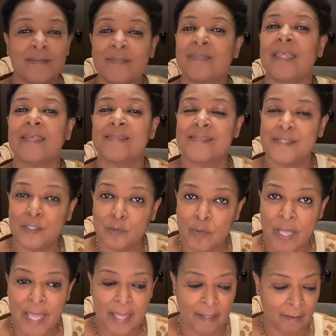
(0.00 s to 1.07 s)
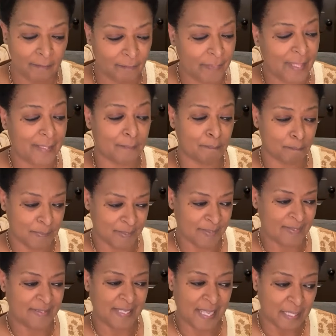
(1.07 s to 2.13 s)
They still have that
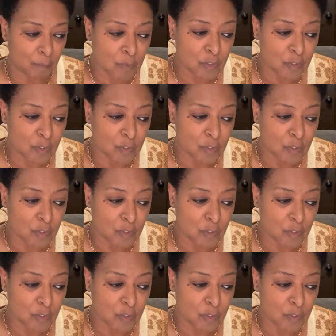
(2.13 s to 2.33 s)
same